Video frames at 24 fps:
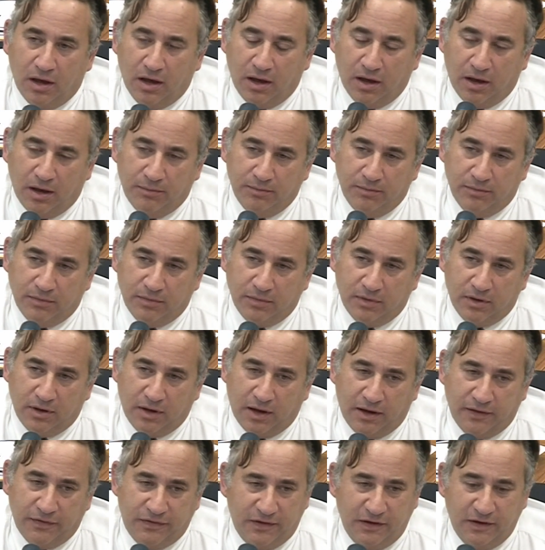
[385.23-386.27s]
um,
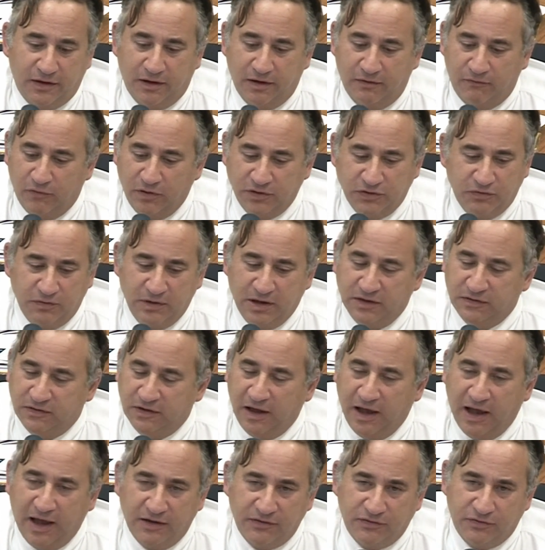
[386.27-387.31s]
I think once we get
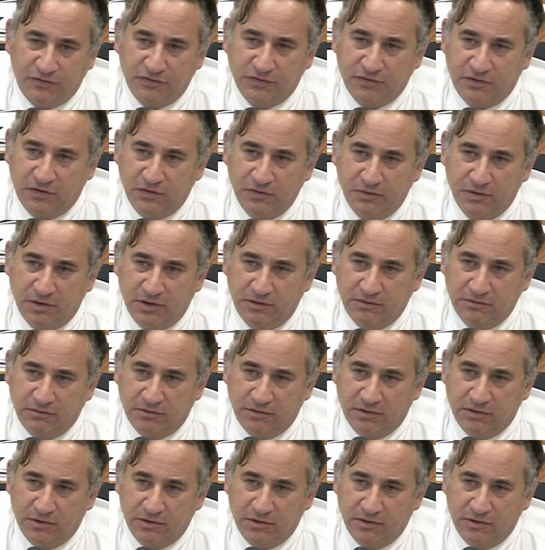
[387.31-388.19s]
the answers to it,